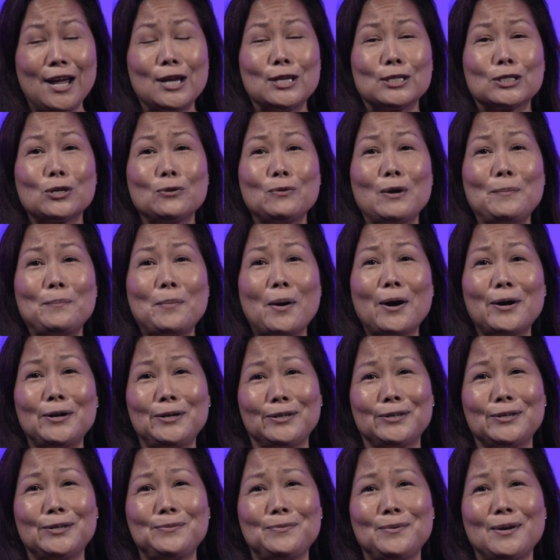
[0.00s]
So we
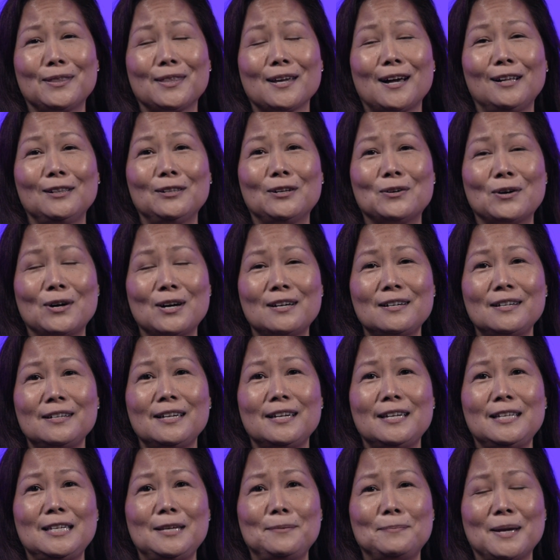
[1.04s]
partnered with Aloha
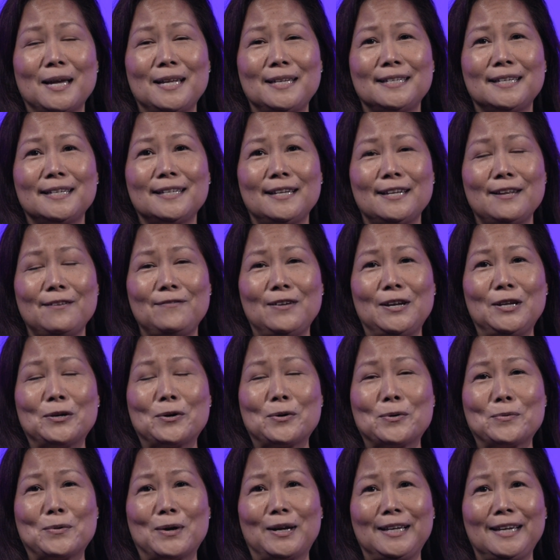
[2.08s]
Independent Living
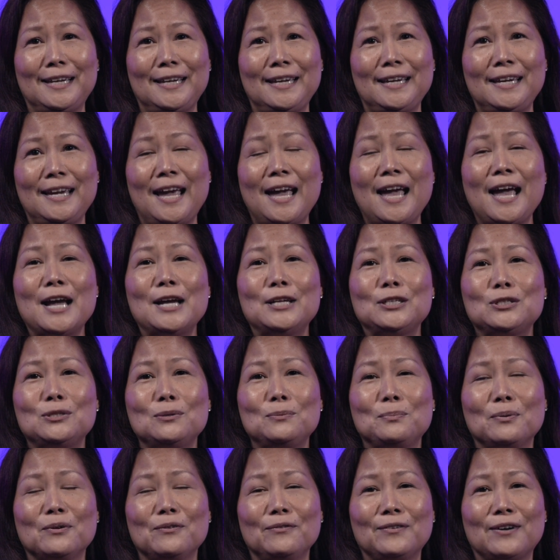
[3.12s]
Hawaii to
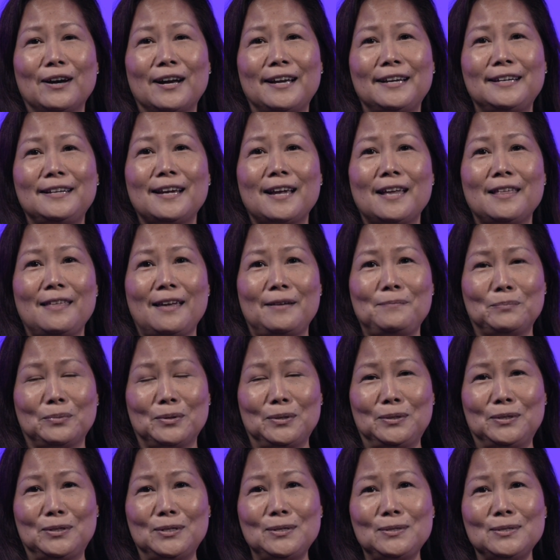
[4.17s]
provide and
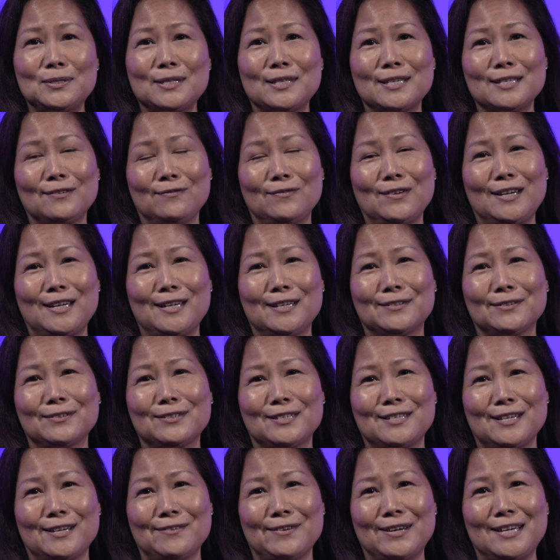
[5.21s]
produce this video
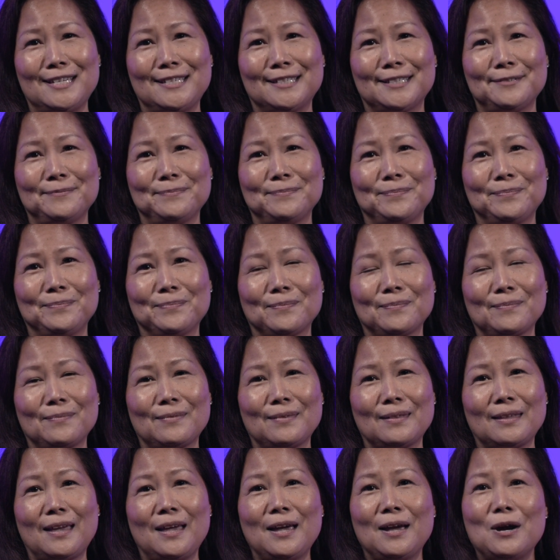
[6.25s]
series.
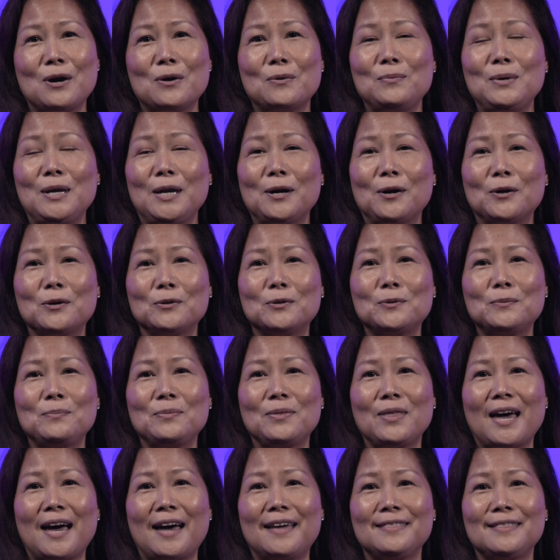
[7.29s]
We hope
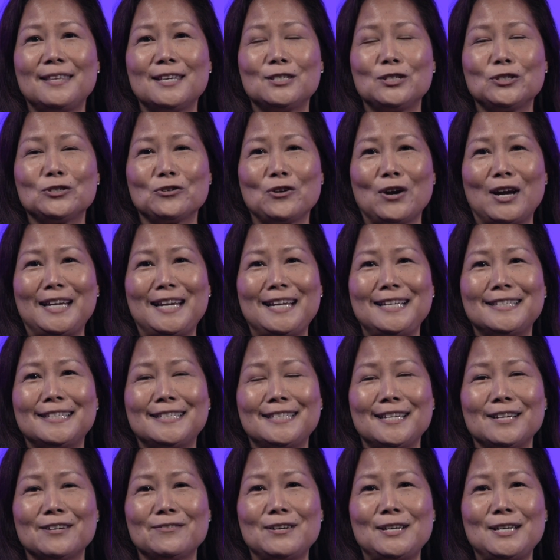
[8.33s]
that this training
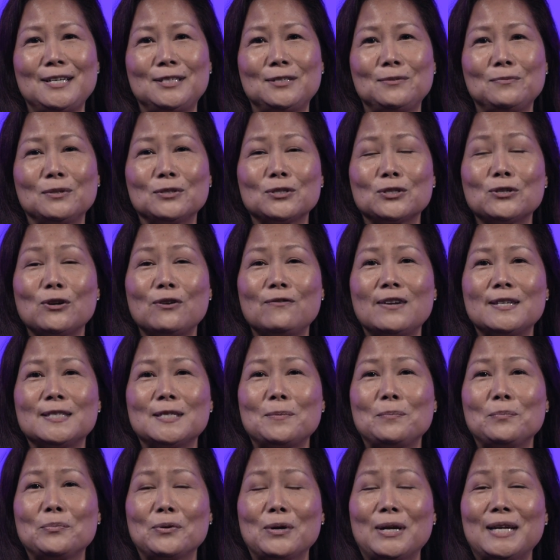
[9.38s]
series will serve as
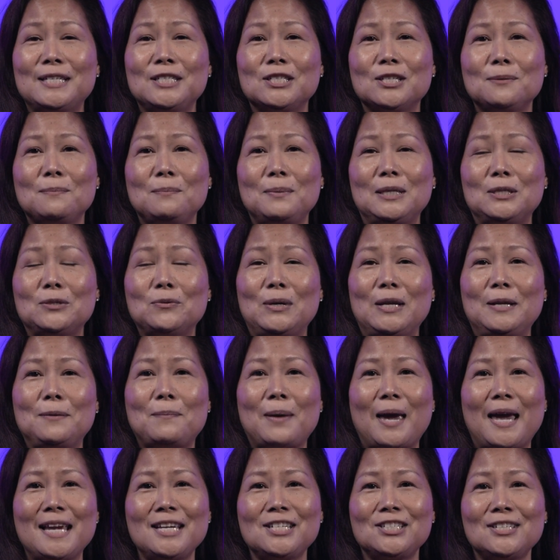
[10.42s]
a bridge between
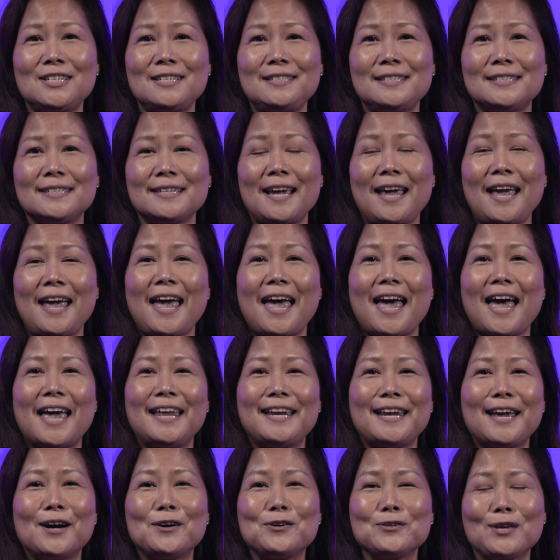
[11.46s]
patients
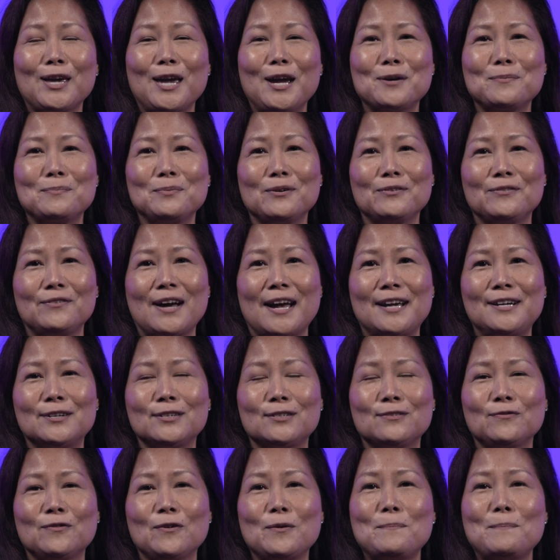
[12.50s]
and healthcare
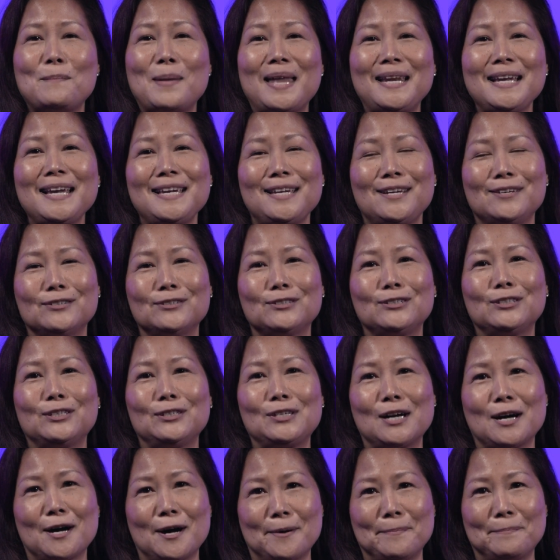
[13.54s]
providers for many years to
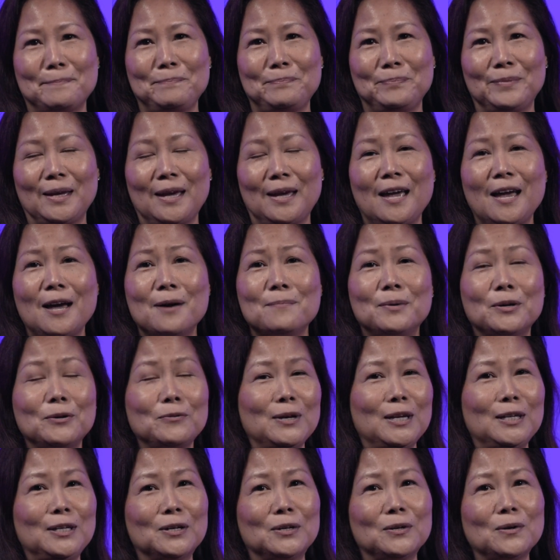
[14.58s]
come. But
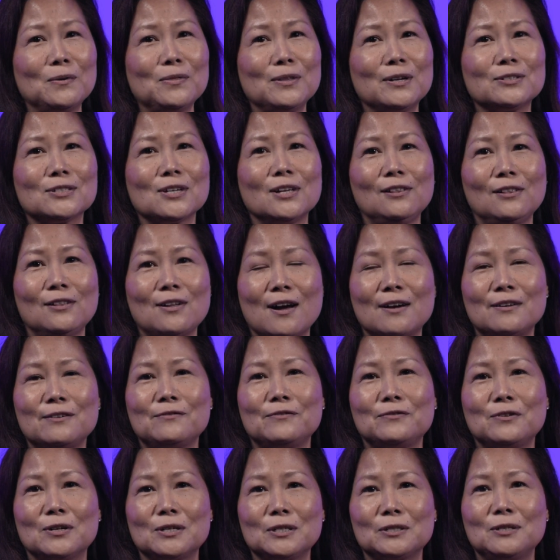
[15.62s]
we know there's a lot
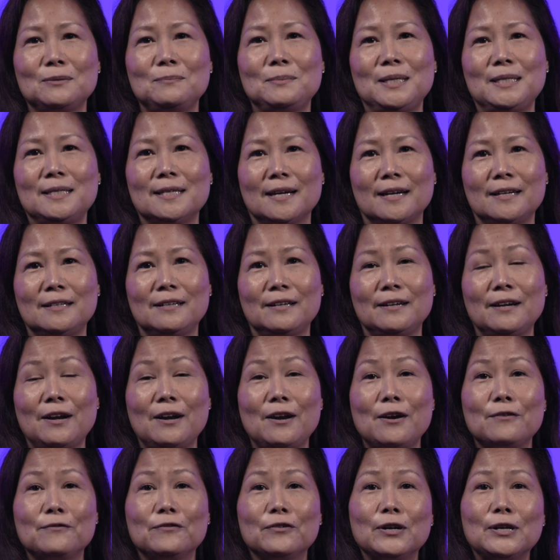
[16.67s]
of work to be done.
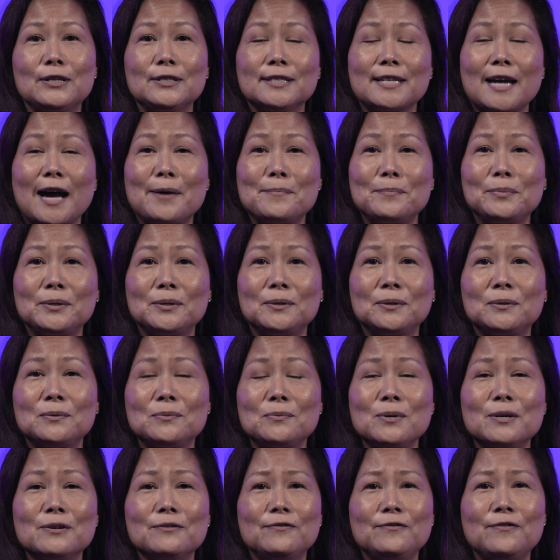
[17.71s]
For example,
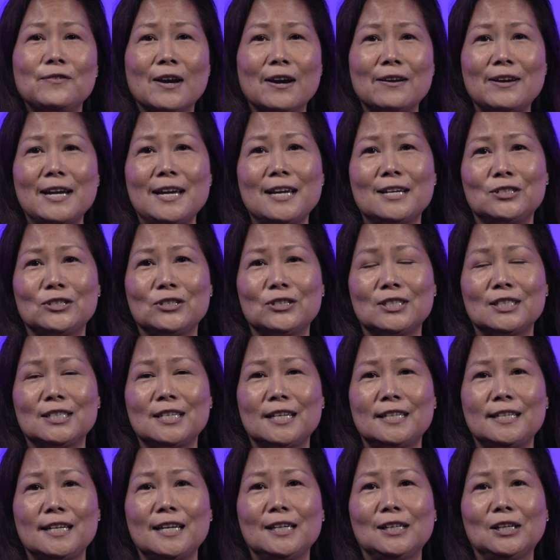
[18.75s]
we're very
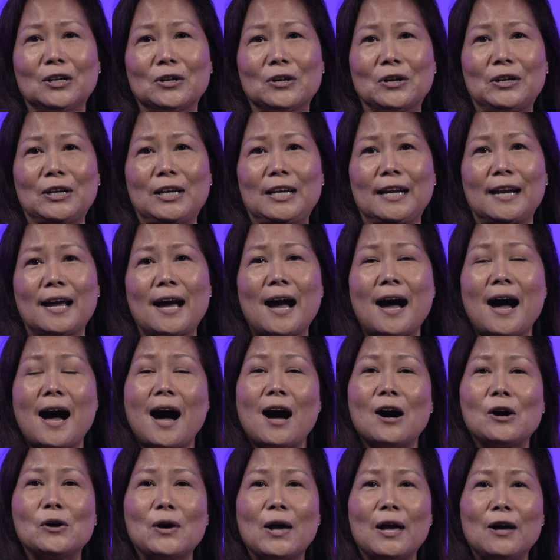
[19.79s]
interested in learning
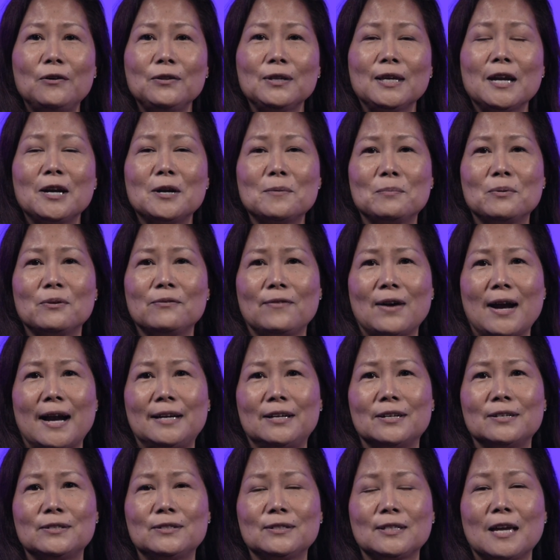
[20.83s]
how healthcare
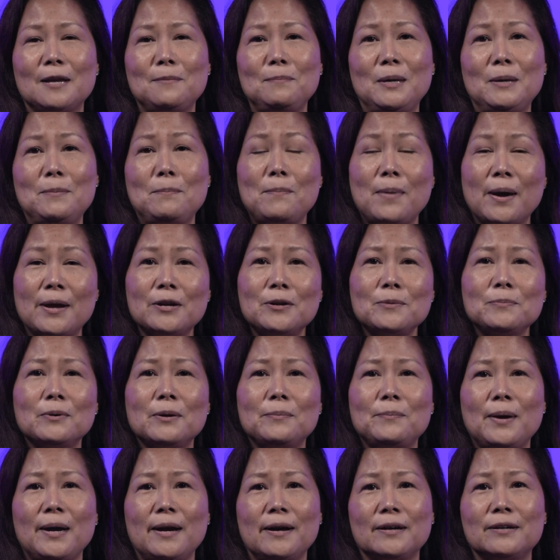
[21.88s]
providers can be better
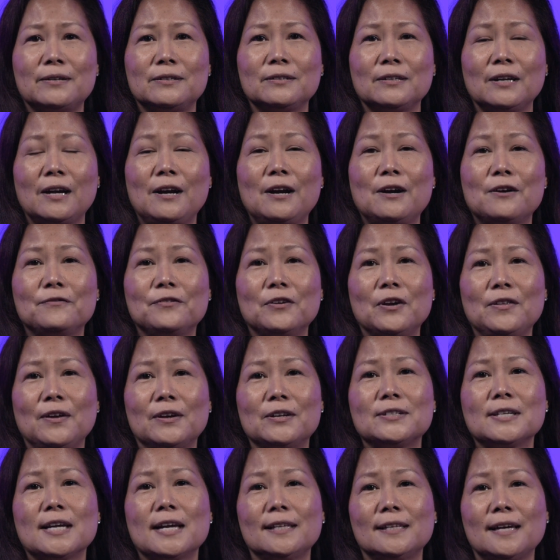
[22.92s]
prepared for their
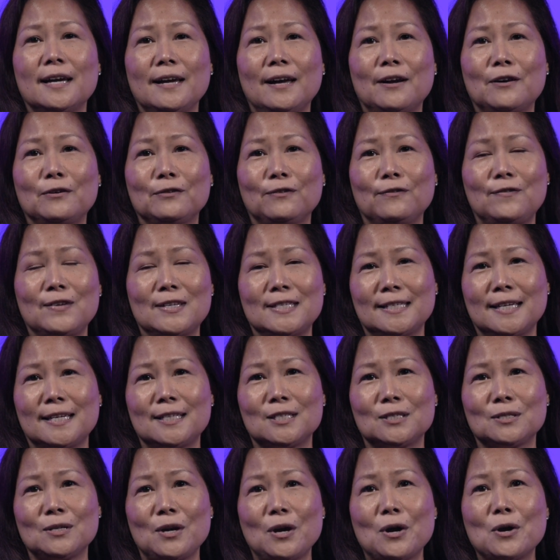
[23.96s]
telehealth
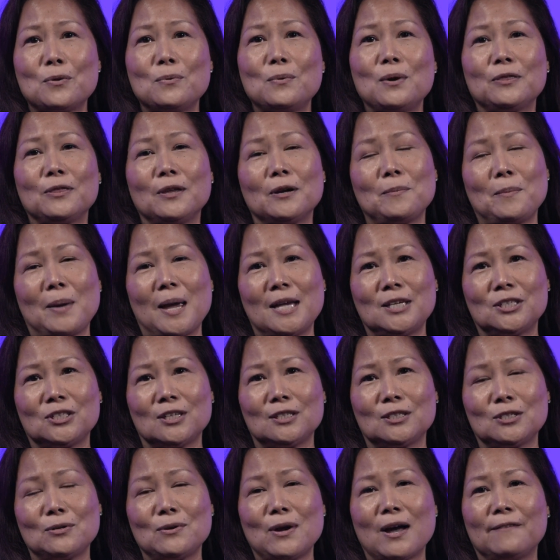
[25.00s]
visits with their
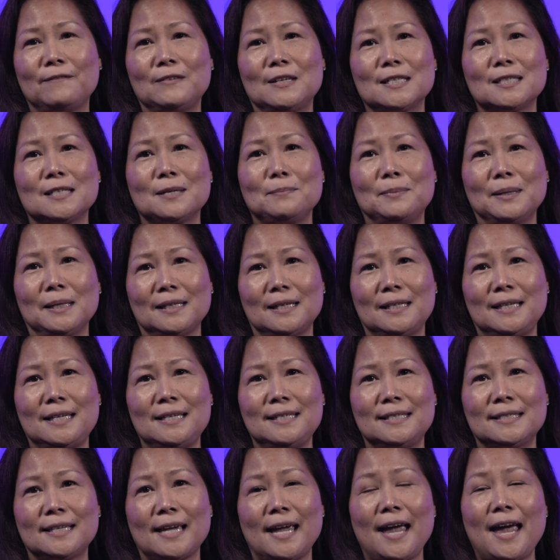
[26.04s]
patients who have
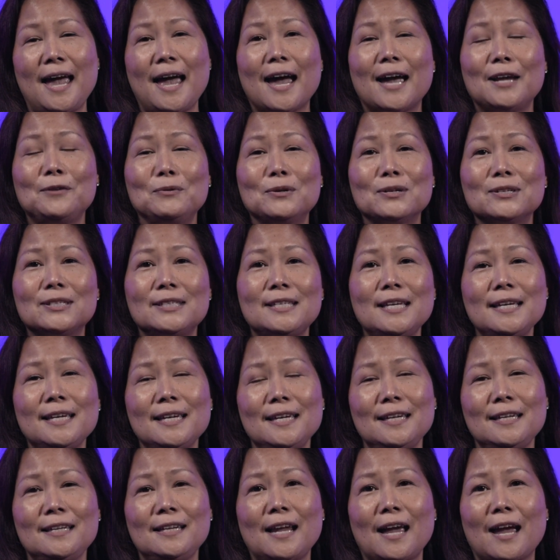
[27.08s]
disabilities. And we're
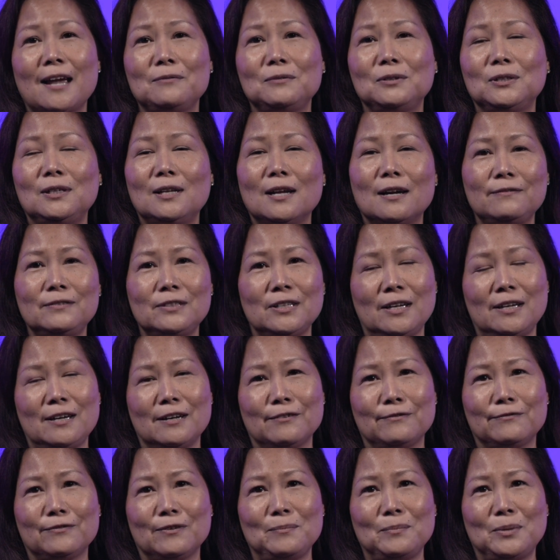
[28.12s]
seeking and would love to
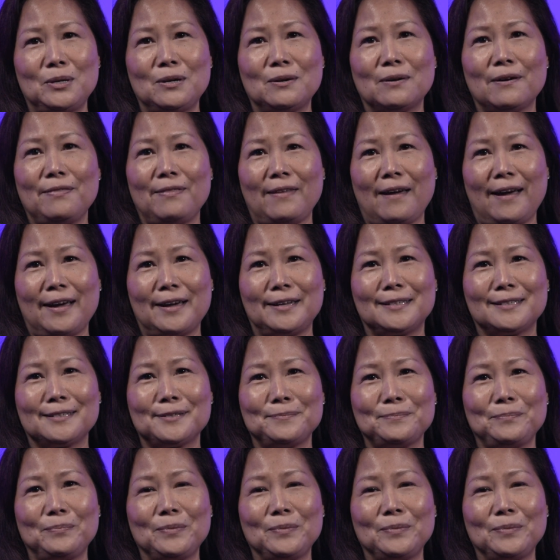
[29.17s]
hear from you on that.